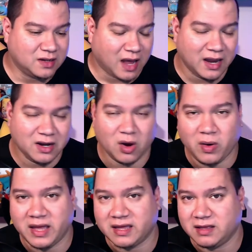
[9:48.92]
I know,
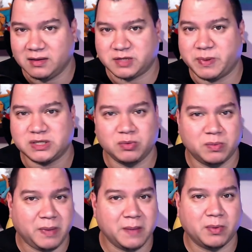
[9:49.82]
a, especially
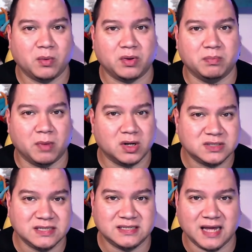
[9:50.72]
with people with
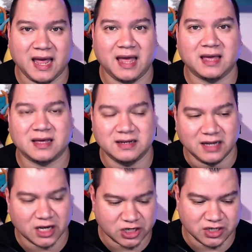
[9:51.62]
multi-tank
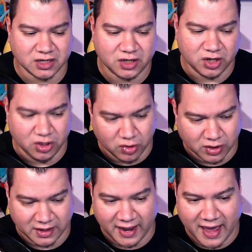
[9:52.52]
addiction, you
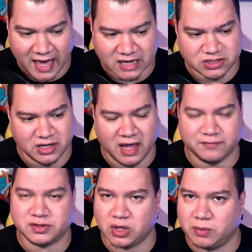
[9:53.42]
can actually
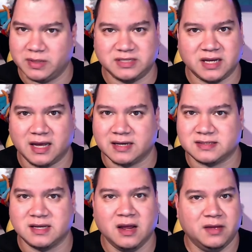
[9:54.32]
have so many
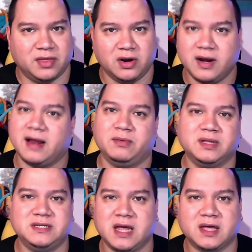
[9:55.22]
tanks that you're not
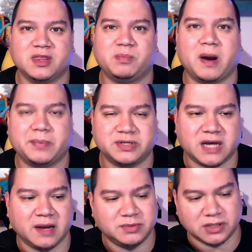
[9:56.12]
really taking the proper
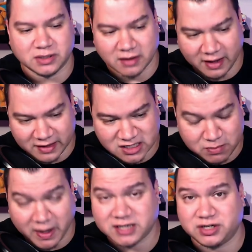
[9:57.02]
time to
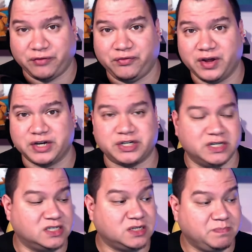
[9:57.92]
inspect your fish,
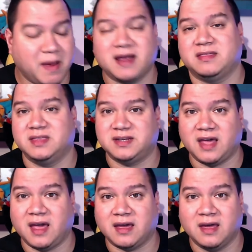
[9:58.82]
inspect the
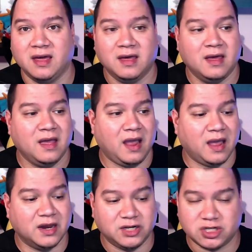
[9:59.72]
tank,
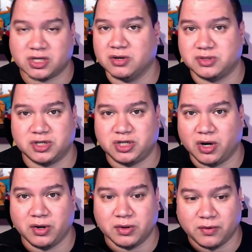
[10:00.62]
and it just goes to show you.